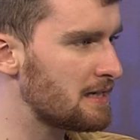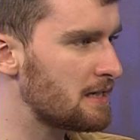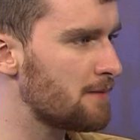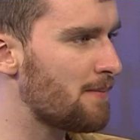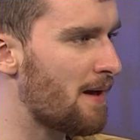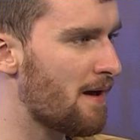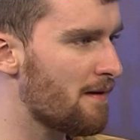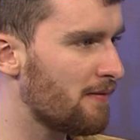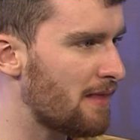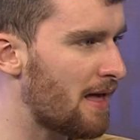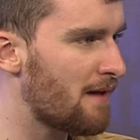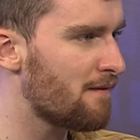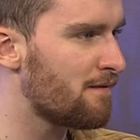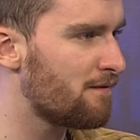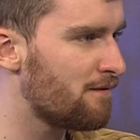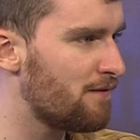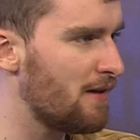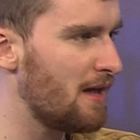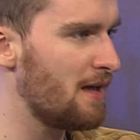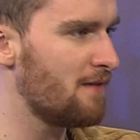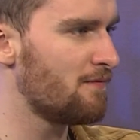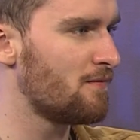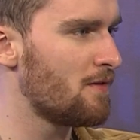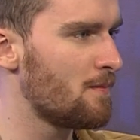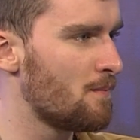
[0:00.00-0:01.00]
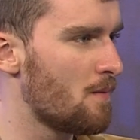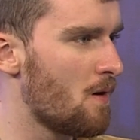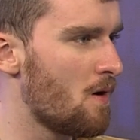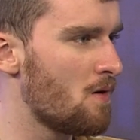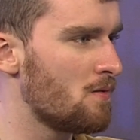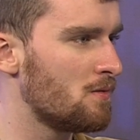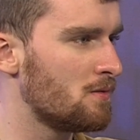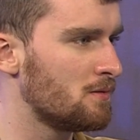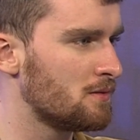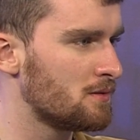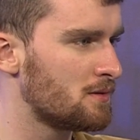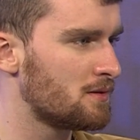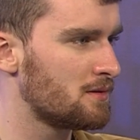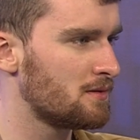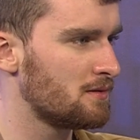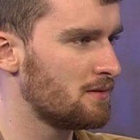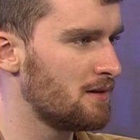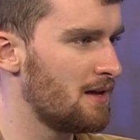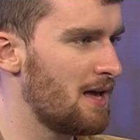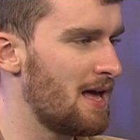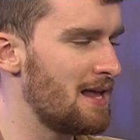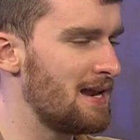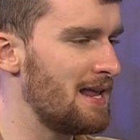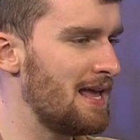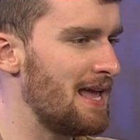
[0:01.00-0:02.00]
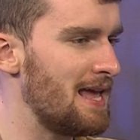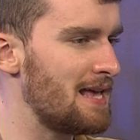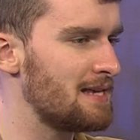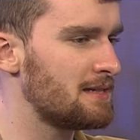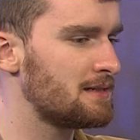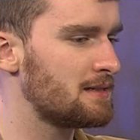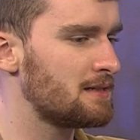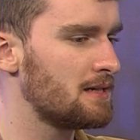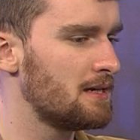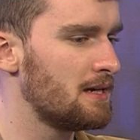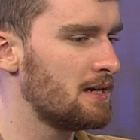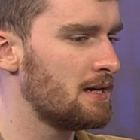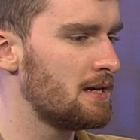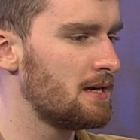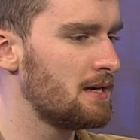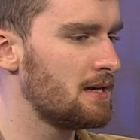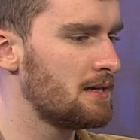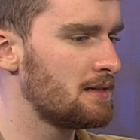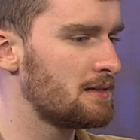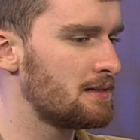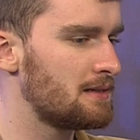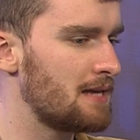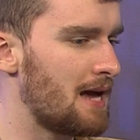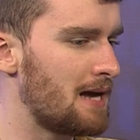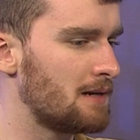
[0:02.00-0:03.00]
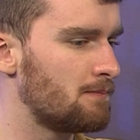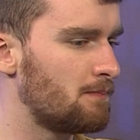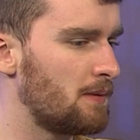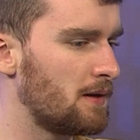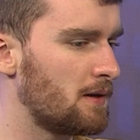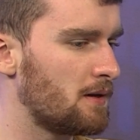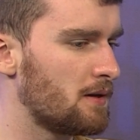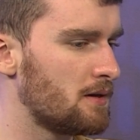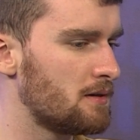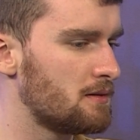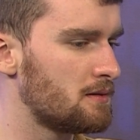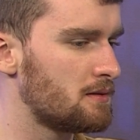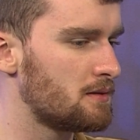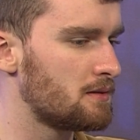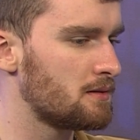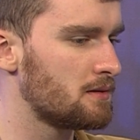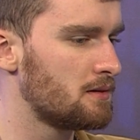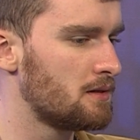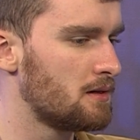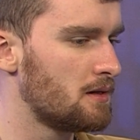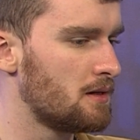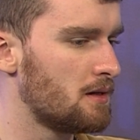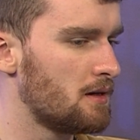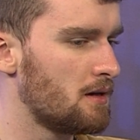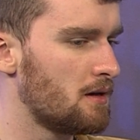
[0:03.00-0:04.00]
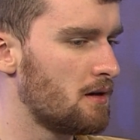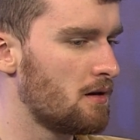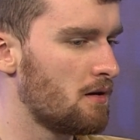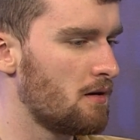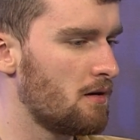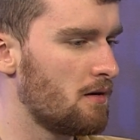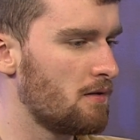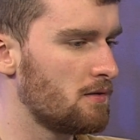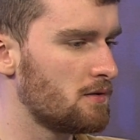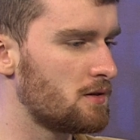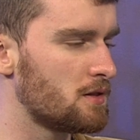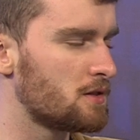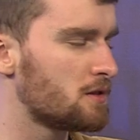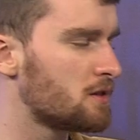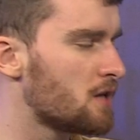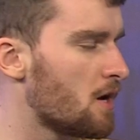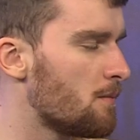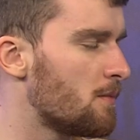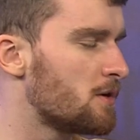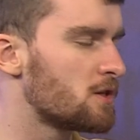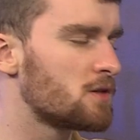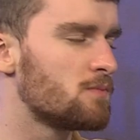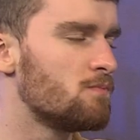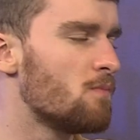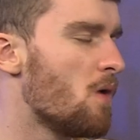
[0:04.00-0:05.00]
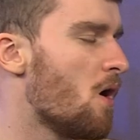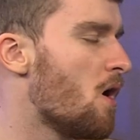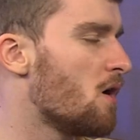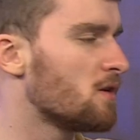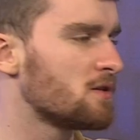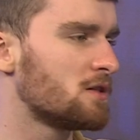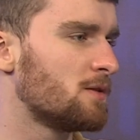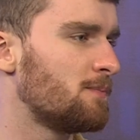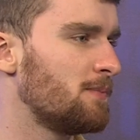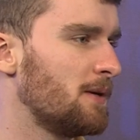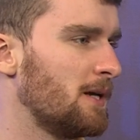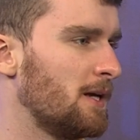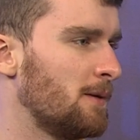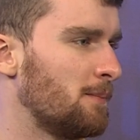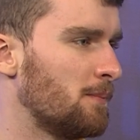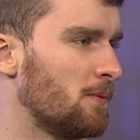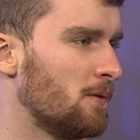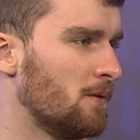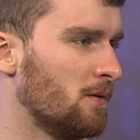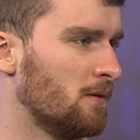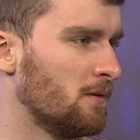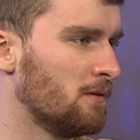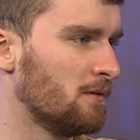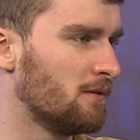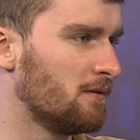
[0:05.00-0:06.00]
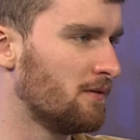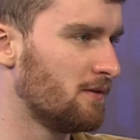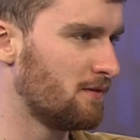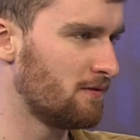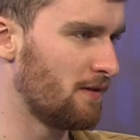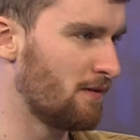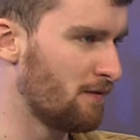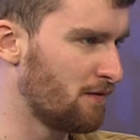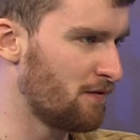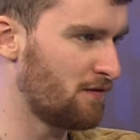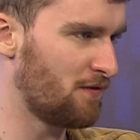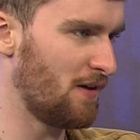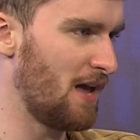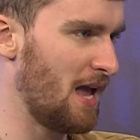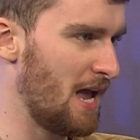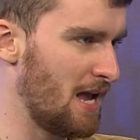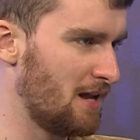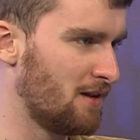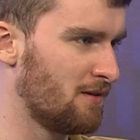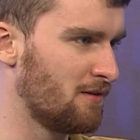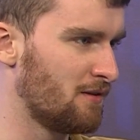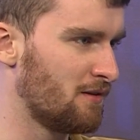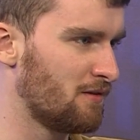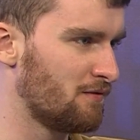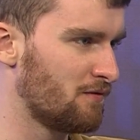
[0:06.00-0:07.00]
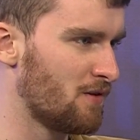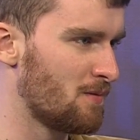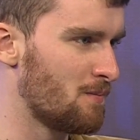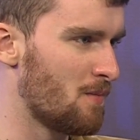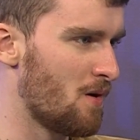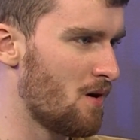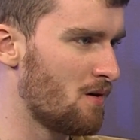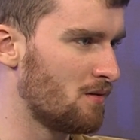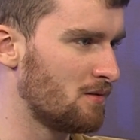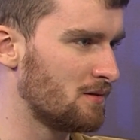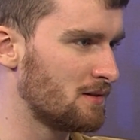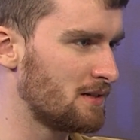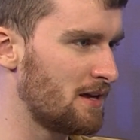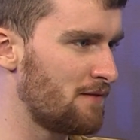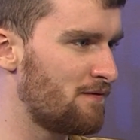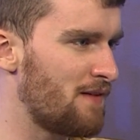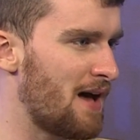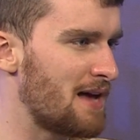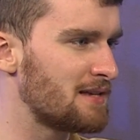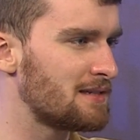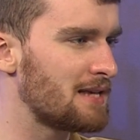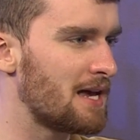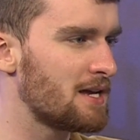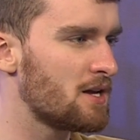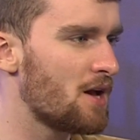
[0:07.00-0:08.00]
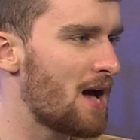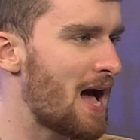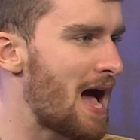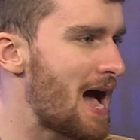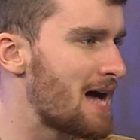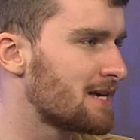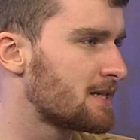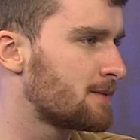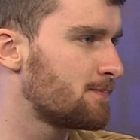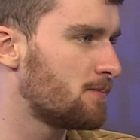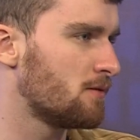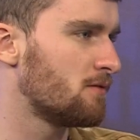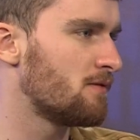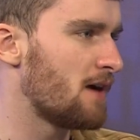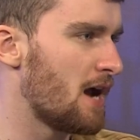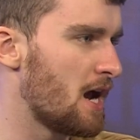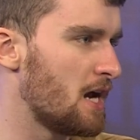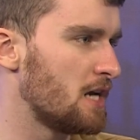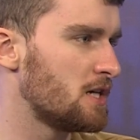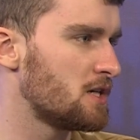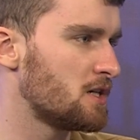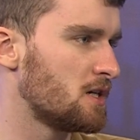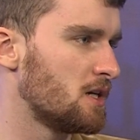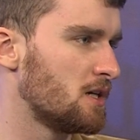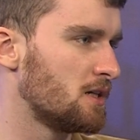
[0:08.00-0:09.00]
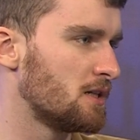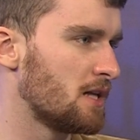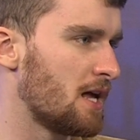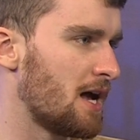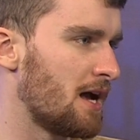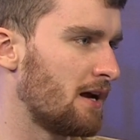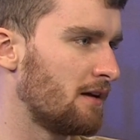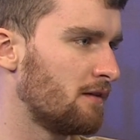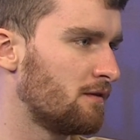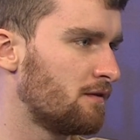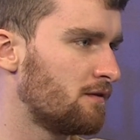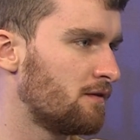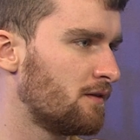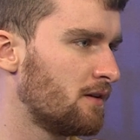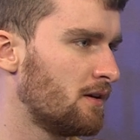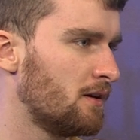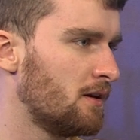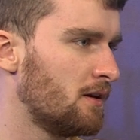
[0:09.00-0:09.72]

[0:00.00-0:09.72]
about like fitting the mould, and it is sad because there's so much more to people than fitting the mould. If that's like your aspiration in life